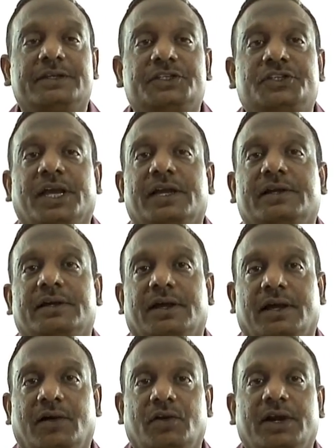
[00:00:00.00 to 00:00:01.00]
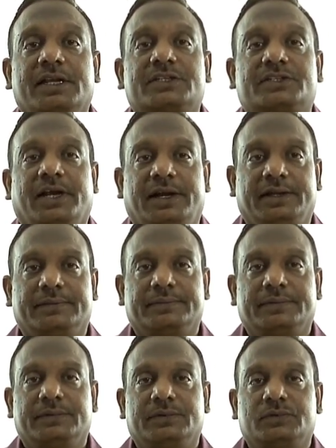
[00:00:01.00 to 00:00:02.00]
check our understanding.
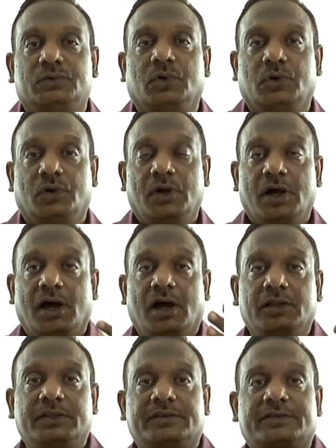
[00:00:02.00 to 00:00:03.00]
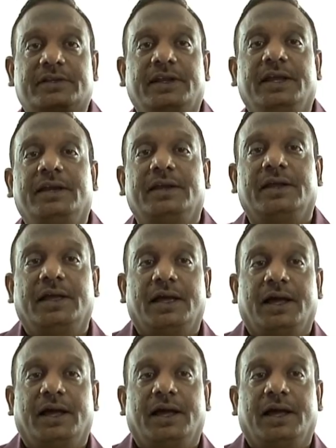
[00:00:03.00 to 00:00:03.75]
So, on the screen,